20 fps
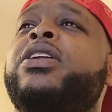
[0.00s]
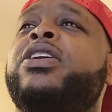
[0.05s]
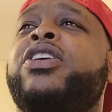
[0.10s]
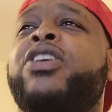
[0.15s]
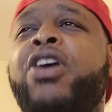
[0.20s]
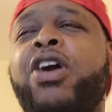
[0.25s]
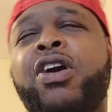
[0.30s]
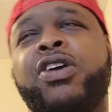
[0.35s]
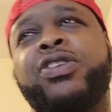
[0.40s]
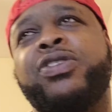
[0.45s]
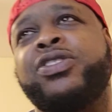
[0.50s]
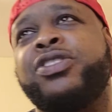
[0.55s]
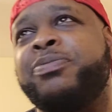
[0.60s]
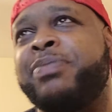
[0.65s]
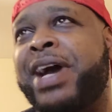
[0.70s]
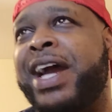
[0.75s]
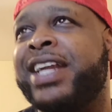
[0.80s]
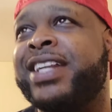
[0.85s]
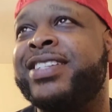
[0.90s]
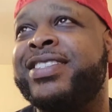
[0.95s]
The Cardinals
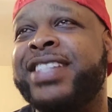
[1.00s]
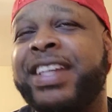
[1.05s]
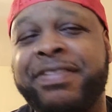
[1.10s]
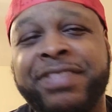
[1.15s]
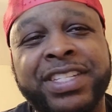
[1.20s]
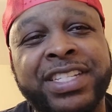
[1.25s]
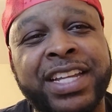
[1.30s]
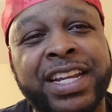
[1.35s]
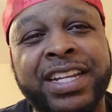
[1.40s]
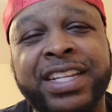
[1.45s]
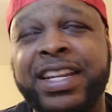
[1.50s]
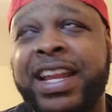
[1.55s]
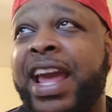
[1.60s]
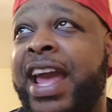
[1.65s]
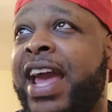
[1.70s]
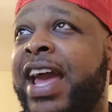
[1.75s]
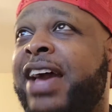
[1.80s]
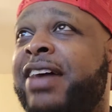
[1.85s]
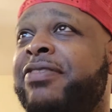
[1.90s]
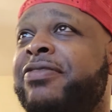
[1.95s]

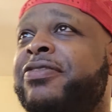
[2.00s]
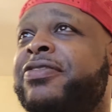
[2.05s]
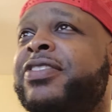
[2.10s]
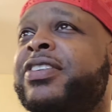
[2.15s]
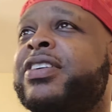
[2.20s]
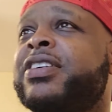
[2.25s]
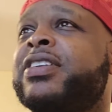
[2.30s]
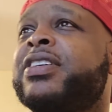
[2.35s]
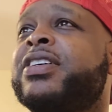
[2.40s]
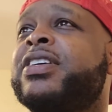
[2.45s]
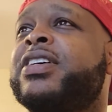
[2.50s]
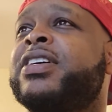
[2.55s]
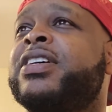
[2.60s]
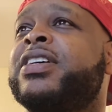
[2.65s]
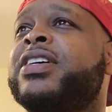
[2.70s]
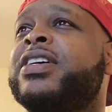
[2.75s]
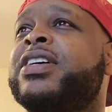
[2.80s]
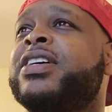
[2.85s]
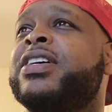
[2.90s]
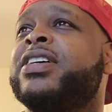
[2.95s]
-17.5.
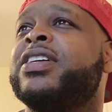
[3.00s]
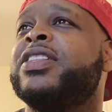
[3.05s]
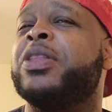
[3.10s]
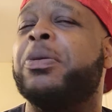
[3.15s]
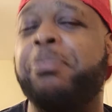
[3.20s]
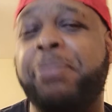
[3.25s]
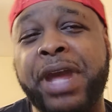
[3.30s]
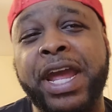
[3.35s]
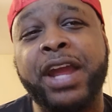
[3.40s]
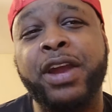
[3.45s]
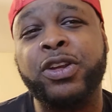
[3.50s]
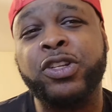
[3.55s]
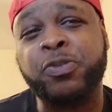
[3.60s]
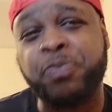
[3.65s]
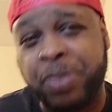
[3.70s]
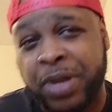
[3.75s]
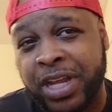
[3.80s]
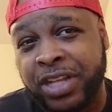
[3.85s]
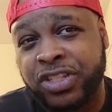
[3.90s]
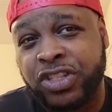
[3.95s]
The
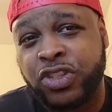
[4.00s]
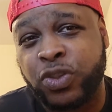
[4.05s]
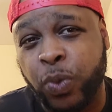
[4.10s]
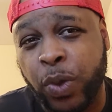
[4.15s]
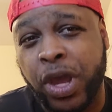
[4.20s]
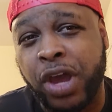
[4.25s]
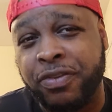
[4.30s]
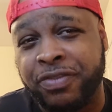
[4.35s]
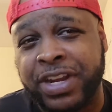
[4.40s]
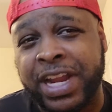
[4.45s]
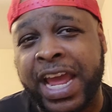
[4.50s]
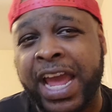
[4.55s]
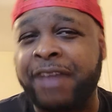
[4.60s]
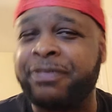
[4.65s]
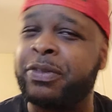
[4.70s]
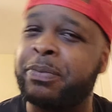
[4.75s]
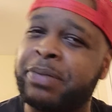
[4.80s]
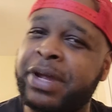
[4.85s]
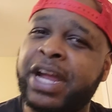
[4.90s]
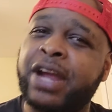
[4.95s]
Bears
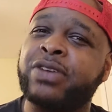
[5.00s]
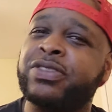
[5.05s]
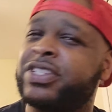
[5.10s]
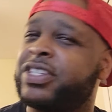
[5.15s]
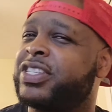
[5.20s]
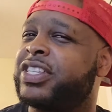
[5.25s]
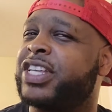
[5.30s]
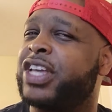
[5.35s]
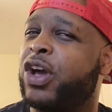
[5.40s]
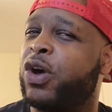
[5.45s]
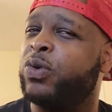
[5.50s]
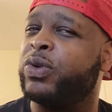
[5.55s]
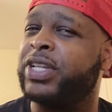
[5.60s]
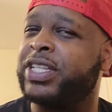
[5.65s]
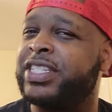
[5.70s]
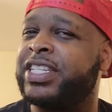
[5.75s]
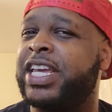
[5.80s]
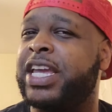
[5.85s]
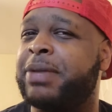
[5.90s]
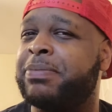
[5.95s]
+12.5. The Bears is the
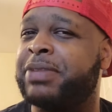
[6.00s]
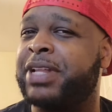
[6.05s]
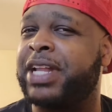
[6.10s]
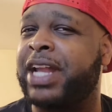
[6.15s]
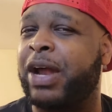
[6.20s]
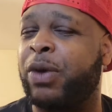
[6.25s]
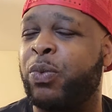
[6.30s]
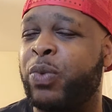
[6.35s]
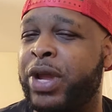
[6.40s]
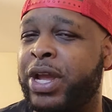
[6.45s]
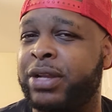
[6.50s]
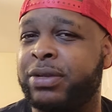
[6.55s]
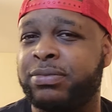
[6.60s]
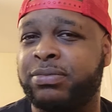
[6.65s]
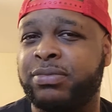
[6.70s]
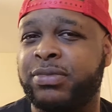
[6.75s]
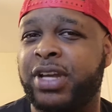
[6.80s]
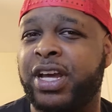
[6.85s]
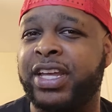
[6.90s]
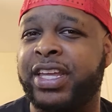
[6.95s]
only team that I went
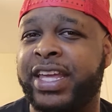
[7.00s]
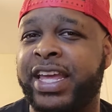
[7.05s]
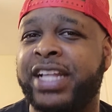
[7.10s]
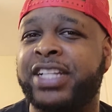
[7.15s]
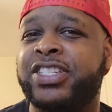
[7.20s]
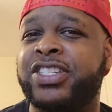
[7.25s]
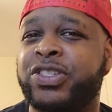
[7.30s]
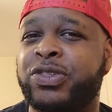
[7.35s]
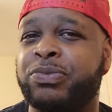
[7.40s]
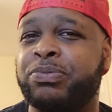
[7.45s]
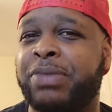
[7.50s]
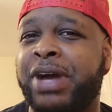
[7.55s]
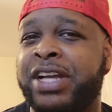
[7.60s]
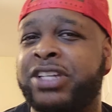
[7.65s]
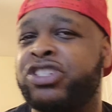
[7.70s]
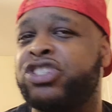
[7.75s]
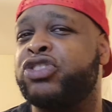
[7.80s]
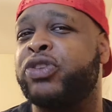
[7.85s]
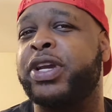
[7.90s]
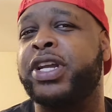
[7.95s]
against
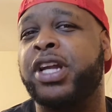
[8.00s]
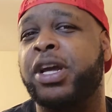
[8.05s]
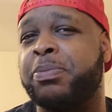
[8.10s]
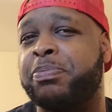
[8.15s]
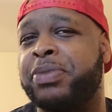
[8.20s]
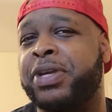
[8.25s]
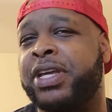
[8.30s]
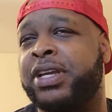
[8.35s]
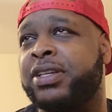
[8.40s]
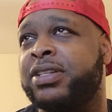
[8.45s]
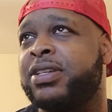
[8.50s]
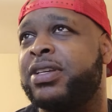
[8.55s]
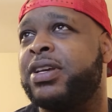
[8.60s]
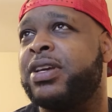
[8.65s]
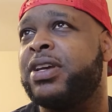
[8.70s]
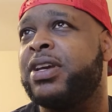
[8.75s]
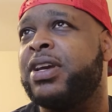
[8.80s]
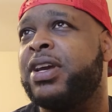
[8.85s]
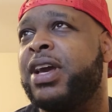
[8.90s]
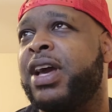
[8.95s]
my straight up pick.
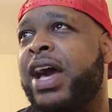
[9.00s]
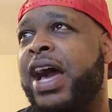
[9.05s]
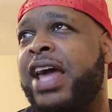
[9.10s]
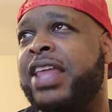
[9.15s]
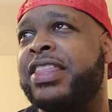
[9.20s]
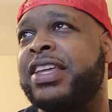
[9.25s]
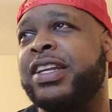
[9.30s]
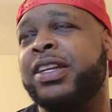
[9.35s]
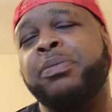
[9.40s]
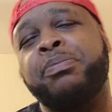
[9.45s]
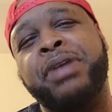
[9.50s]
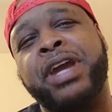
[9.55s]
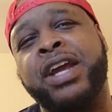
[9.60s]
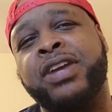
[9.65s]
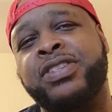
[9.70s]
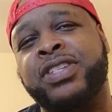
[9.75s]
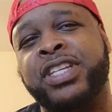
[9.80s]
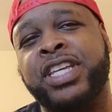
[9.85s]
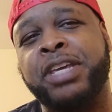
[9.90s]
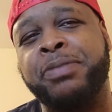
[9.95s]
I think the
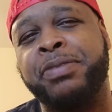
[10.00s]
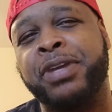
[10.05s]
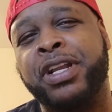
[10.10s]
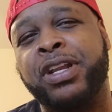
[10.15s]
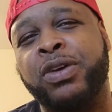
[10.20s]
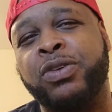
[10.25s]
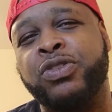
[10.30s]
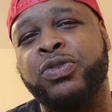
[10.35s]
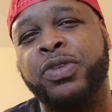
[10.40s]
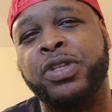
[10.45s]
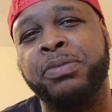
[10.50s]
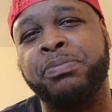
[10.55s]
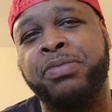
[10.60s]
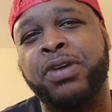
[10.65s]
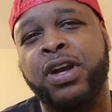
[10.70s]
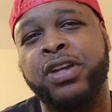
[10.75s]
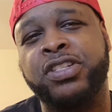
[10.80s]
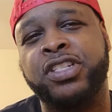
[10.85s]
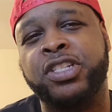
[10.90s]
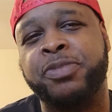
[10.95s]
Bears can keep it close with the
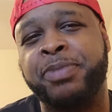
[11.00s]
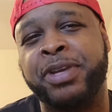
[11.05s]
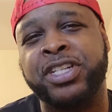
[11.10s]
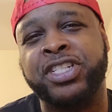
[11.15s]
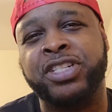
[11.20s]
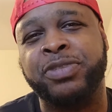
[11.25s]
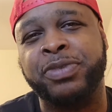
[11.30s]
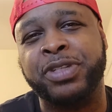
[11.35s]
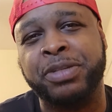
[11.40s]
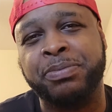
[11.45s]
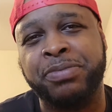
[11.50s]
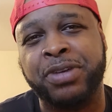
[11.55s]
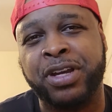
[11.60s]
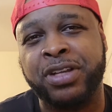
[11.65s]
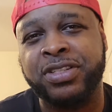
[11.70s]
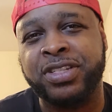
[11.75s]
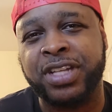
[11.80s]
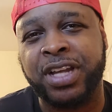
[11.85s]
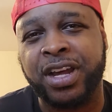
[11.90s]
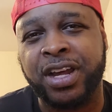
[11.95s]
Bucks, especially with the
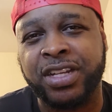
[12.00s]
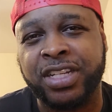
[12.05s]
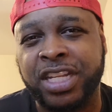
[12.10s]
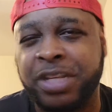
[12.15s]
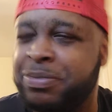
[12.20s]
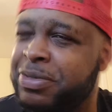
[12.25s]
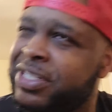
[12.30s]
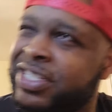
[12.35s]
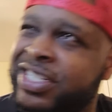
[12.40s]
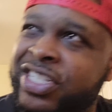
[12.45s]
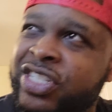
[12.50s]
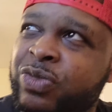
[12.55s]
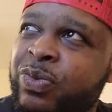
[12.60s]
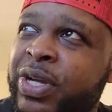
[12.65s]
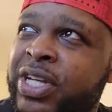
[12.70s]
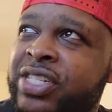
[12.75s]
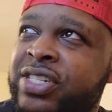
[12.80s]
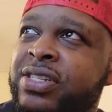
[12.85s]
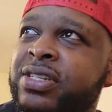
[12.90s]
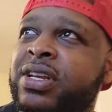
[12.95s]
Bucks' DB
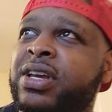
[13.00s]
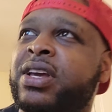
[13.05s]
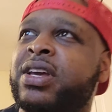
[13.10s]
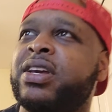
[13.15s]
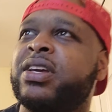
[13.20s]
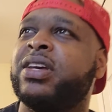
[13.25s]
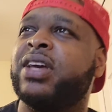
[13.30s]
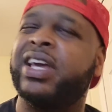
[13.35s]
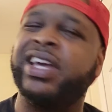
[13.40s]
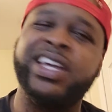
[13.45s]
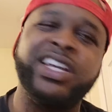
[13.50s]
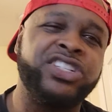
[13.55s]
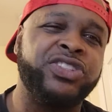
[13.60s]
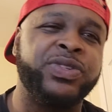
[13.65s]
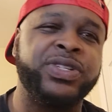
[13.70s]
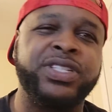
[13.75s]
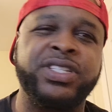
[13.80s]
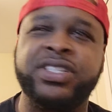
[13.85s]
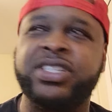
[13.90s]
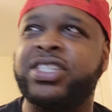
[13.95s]
situation and
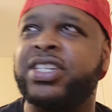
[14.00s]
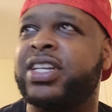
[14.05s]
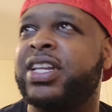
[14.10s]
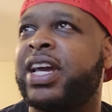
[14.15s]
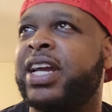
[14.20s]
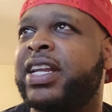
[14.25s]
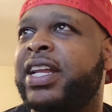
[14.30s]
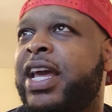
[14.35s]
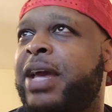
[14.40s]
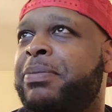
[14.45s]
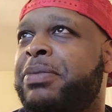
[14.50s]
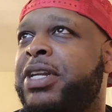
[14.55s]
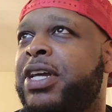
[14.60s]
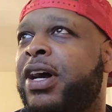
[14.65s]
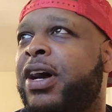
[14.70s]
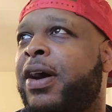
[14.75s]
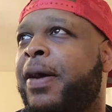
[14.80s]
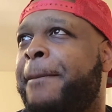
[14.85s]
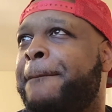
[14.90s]
injuries and shit like that. But,